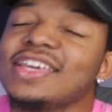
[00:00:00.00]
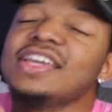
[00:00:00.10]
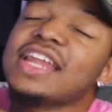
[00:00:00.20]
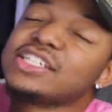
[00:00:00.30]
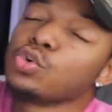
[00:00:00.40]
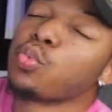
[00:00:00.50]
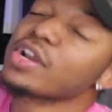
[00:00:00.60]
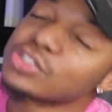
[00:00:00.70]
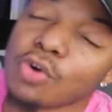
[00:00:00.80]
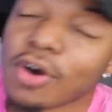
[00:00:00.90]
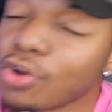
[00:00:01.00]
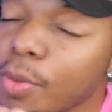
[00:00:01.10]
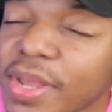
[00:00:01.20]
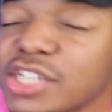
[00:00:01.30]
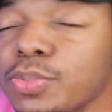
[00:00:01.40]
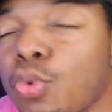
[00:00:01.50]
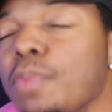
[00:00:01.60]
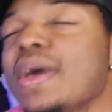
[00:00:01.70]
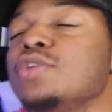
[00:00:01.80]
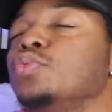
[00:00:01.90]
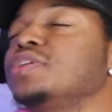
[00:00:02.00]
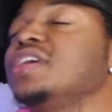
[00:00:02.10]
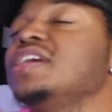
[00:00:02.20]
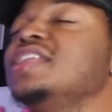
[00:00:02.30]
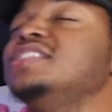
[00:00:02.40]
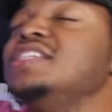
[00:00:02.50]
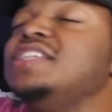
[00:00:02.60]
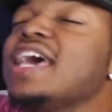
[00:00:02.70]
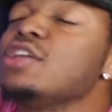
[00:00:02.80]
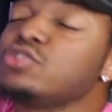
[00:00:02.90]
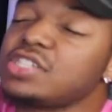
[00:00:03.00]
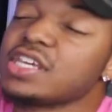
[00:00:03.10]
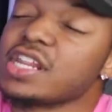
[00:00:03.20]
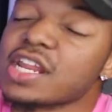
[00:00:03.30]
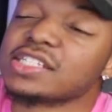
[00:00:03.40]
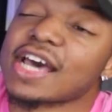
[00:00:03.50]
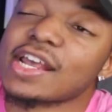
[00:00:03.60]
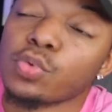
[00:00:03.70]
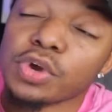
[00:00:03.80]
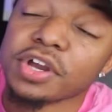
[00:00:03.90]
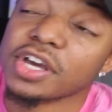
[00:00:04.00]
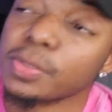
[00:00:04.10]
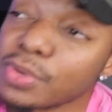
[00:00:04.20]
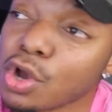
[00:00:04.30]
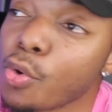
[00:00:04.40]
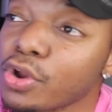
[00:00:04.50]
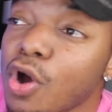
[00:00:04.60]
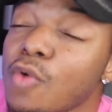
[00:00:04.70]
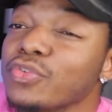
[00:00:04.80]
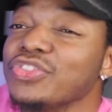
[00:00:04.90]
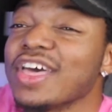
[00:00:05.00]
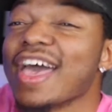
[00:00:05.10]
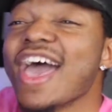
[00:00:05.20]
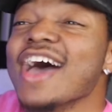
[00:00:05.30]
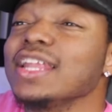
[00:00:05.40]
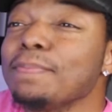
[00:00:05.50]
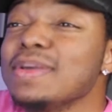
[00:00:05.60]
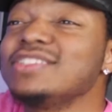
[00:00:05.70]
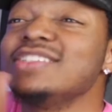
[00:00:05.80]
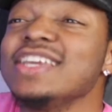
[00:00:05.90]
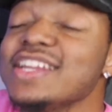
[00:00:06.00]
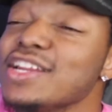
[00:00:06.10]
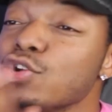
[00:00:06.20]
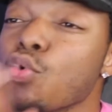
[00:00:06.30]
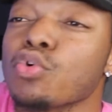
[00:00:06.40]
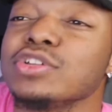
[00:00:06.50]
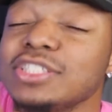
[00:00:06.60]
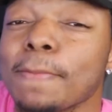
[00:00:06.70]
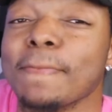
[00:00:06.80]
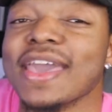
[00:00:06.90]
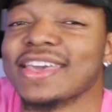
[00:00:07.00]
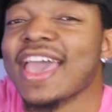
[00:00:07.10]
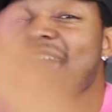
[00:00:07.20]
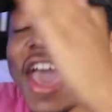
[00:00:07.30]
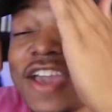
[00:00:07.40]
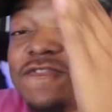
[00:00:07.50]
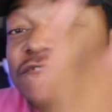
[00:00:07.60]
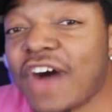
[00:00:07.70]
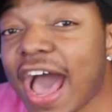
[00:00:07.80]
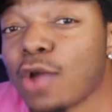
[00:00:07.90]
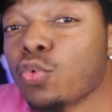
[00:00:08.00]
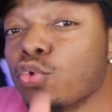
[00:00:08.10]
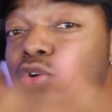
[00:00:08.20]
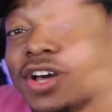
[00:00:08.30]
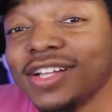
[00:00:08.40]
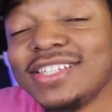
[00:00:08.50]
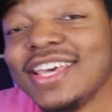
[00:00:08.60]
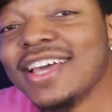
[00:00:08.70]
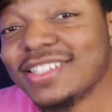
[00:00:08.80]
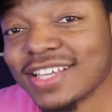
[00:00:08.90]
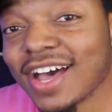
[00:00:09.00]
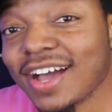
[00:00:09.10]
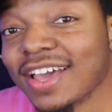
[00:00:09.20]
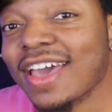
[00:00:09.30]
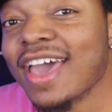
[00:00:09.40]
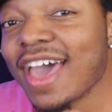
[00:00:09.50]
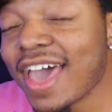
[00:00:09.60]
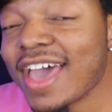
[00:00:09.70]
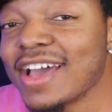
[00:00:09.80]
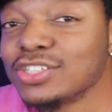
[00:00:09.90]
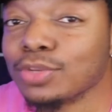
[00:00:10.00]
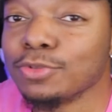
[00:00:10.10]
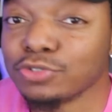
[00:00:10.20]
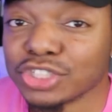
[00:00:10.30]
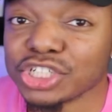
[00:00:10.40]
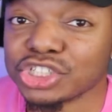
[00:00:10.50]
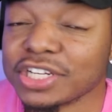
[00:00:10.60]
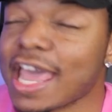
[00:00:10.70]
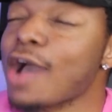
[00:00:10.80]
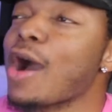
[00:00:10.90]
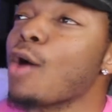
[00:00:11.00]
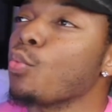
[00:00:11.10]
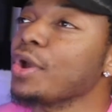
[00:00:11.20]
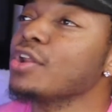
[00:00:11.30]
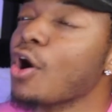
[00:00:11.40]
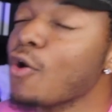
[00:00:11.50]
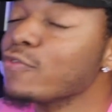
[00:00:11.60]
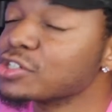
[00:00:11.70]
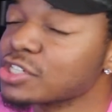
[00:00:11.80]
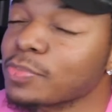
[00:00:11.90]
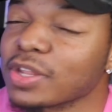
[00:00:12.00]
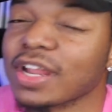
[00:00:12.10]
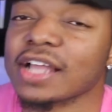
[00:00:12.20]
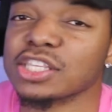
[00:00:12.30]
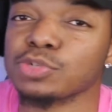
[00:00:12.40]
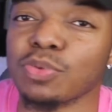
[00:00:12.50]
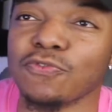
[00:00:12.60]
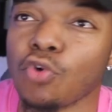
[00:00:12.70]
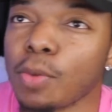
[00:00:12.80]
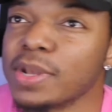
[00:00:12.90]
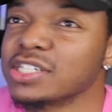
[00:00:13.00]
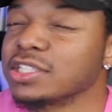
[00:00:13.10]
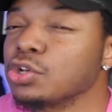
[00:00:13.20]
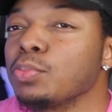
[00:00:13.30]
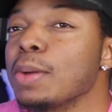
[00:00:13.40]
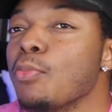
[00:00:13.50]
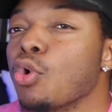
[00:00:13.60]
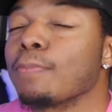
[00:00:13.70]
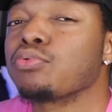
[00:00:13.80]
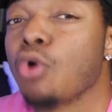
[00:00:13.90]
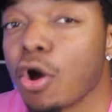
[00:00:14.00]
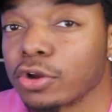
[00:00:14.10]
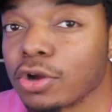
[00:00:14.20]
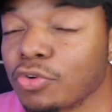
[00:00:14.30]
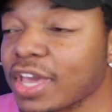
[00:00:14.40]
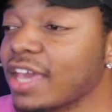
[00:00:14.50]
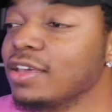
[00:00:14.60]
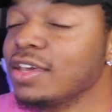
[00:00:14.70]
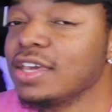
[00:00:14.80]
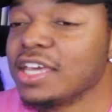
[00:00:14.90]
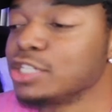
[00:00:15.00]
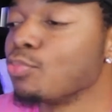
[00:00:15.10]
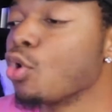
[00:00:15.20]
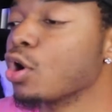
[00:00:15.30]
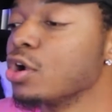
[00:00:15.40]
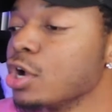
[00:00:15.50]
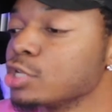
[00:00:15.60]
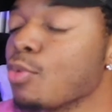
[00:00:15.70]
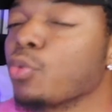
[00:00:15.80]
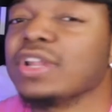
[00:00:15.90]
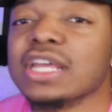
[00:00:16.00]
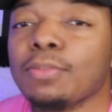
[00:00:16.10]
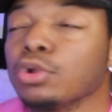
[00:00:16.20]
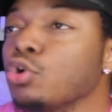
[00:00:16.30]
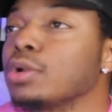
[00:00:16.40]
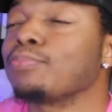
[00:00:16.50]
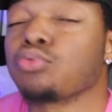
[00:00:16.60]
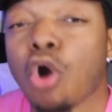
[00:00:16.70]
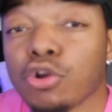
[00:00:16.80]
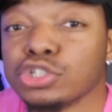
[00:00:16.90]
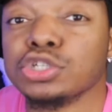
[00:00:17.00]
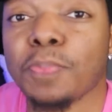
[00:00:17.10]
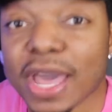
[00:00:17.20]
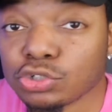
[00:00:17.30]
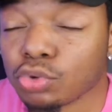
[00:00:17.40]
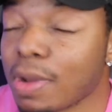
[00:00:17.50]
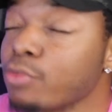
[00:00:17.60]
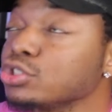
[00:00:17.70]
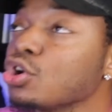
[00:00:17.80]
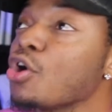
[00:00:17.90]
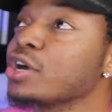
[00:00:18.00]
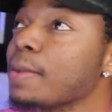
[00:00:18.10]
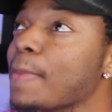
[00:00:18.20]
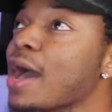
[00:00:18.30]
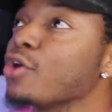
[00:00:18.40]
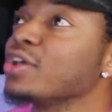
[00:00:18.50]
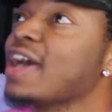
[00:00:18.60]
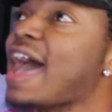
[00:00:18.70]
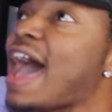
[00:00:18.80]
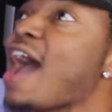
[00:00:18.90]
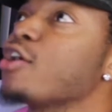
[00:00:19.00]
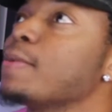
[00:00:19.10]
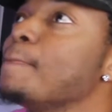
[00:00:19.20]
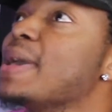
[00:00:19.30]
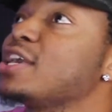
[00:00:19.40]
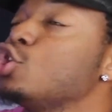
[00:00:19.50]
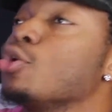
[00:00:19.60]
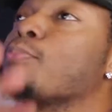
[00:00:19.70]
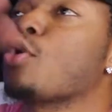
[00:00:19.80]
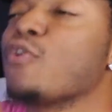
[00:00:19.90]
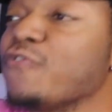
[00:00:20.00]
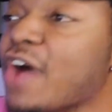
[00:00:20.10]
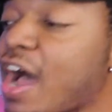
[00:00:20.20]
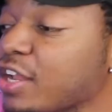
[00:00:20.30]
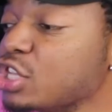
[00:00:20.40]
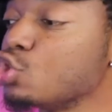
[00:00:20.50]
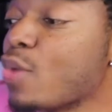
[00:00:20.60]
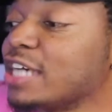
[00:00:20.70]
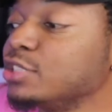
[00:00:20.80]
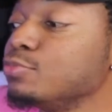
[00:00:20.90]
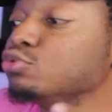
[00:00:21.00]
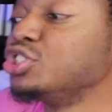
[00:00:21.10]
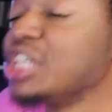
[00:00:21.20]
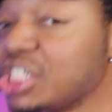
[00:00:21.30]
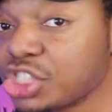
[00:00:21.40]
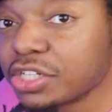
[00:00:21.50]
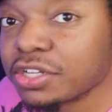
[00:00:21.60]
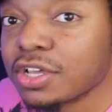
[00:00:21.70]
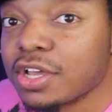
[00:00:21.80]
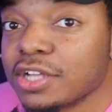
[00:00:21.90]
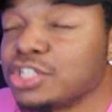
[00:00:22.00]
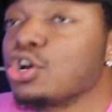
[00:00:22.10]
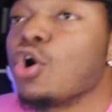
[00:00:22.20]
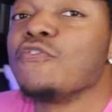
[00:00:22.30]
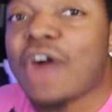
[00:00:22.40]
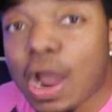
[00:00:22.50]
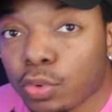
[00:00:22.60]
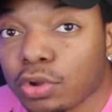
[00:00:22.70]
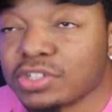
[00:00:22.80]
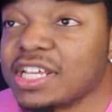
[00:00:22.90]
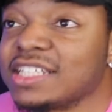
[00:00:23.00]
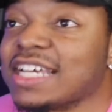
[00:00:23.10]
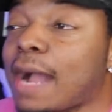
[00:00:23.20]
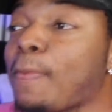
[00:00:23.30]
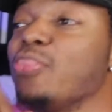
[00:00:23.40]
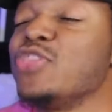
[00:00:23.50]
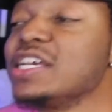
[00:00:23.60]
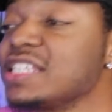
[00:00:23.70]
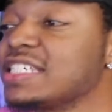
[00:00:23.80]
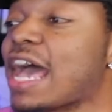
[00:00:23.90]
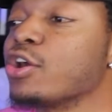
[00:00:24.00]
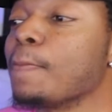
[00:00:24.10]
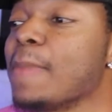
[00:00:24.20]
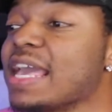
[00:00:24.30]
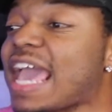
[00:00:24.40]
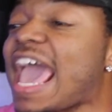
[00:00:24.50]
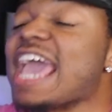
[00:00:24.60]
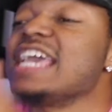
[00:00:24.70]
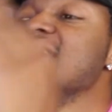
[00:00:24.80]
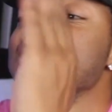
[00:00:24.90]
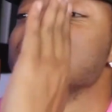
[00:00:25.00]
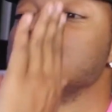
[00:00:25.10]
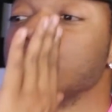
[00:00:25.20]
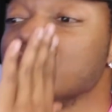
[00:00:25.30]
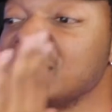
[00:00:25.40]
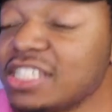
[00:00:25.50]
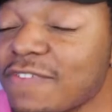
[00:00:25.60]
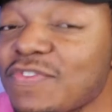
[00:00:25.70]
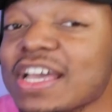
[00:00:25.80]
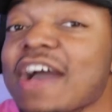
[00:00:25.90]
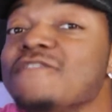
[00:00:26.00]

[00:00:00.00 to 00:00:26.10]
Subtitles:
Key Nation, what is going on, man? It's your boy Manuel Keen, and today you see it in the title. We're going to be going over the elements needed in order to make a viral TikTok as a musician. Now, I went over something like this before, but it's a little bit more broader, okay? It's more relatable on a broader spectrum. I was talking about how to make your profile and you as a musician to go viral on TikTok, but this is how to make a specific